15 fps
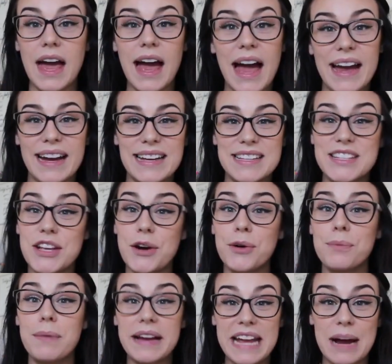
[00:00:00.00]
Hi guys,
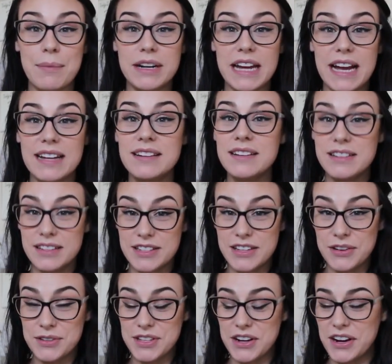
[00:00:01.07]
so my camera died,
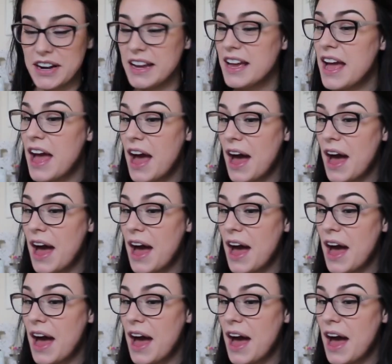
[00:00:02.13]
so sorry,